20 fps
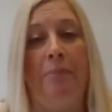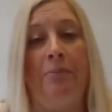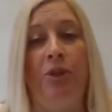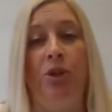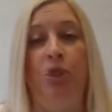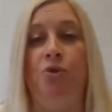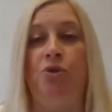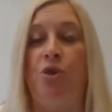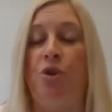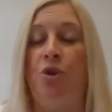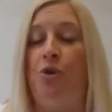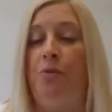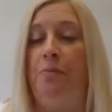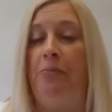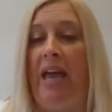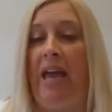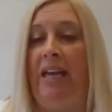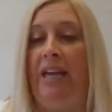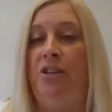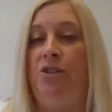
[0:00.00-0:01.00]
use a
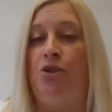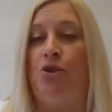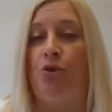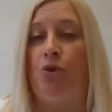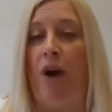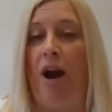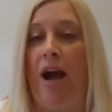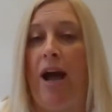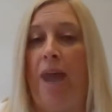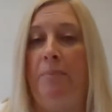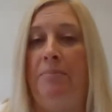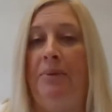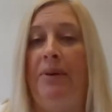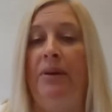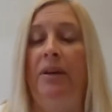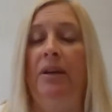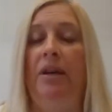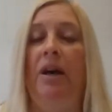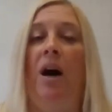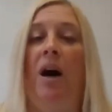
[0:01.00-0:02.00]
humane trap.
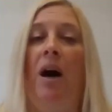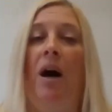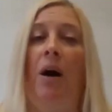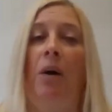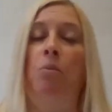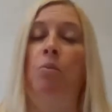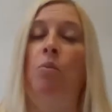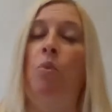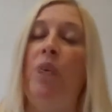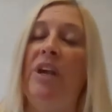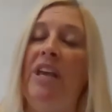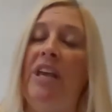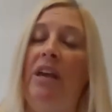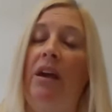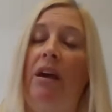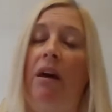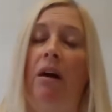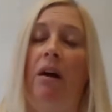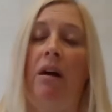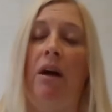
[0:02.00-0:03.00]

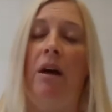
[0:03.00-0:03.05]
We